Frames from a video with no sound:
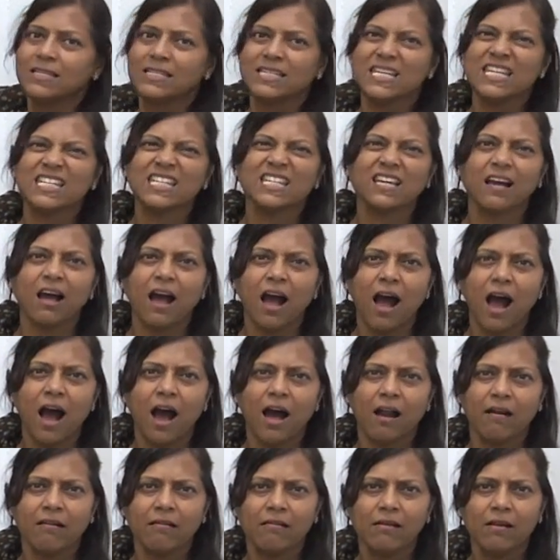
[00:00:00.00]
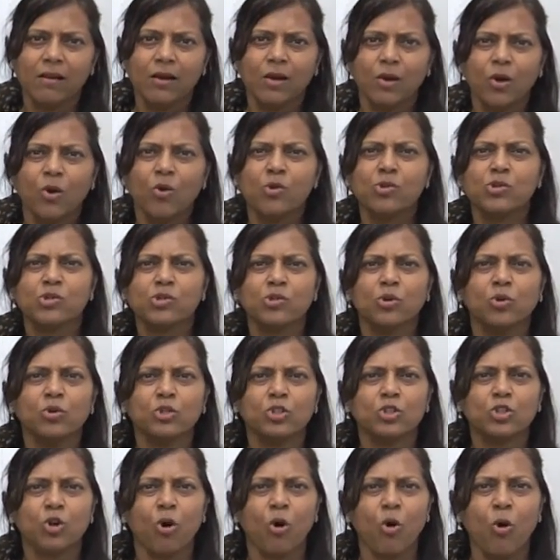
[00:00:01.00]
theta r. Who is so
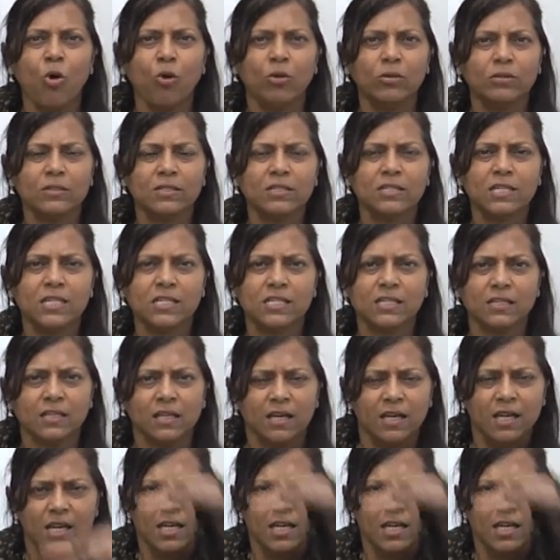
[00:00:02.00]
tall, theta?